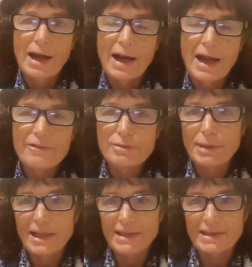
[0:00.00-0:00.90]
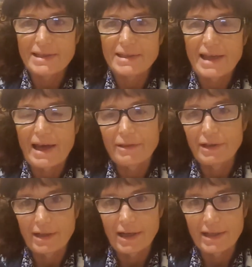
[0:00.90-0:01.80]
Hi everybody, this is
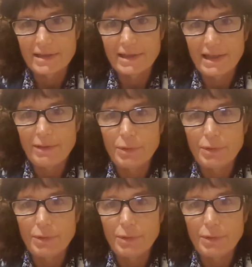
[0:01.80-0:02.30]
Kathleen Hinesley